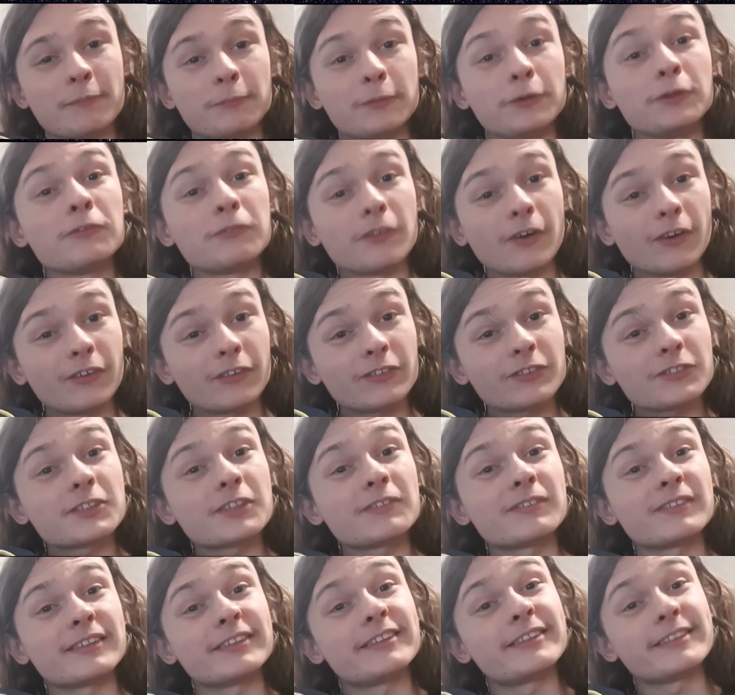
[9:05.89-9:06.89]
move on to
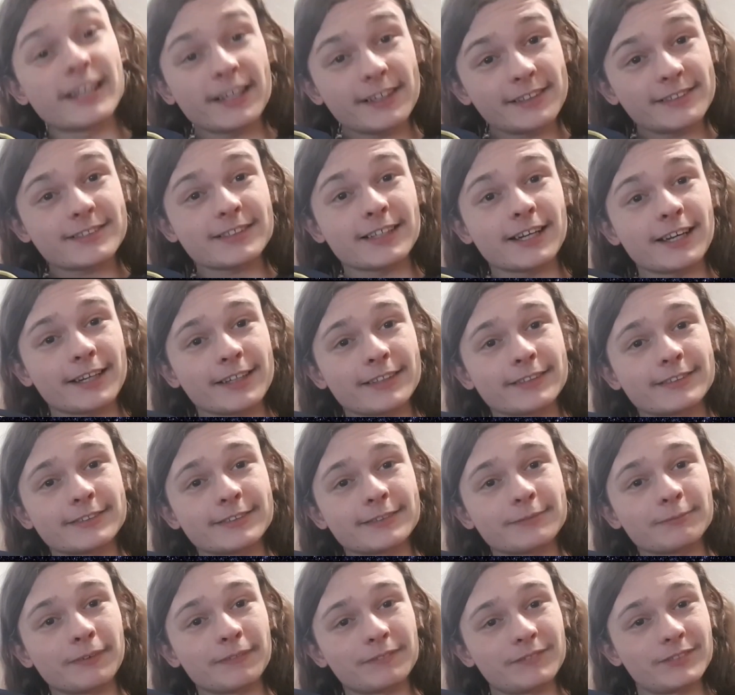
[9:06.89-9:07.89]
the next
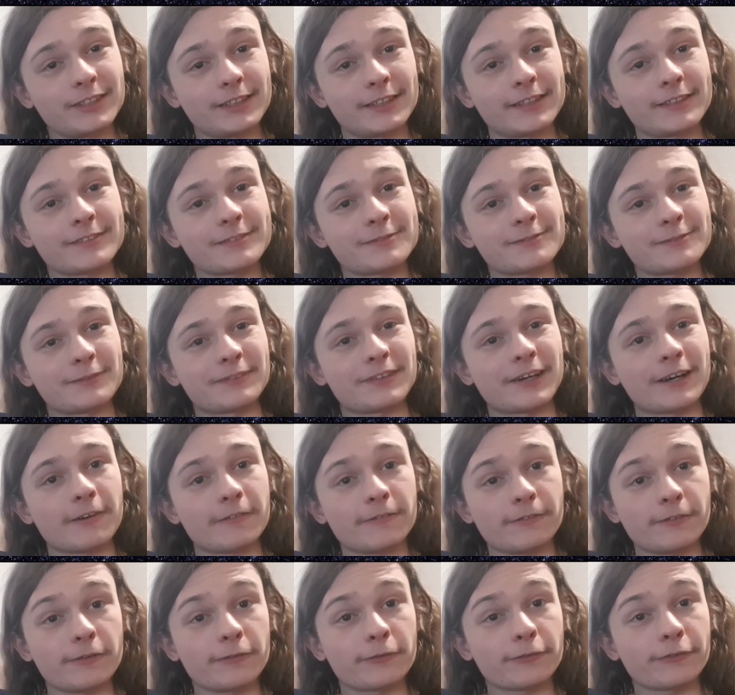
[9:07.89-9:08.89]
item on the list. Without
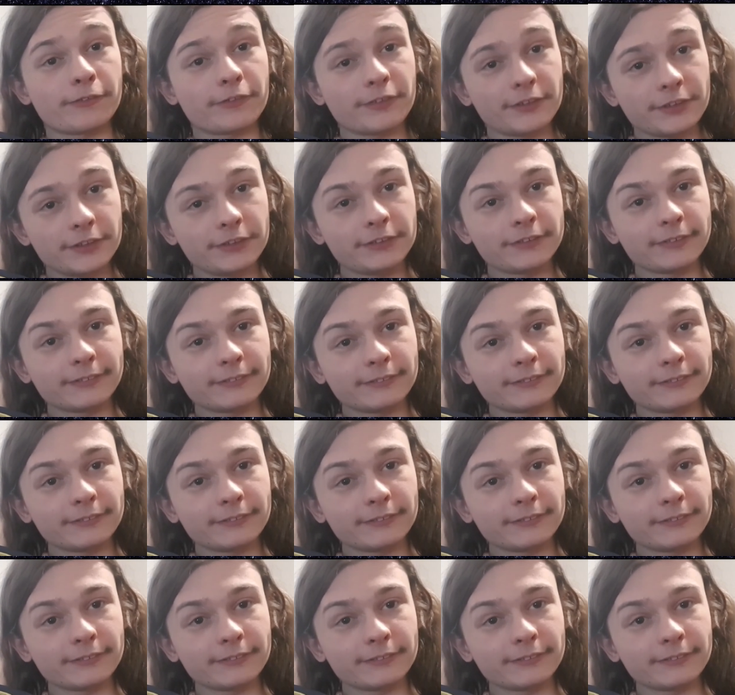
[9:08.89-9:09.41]
further ado,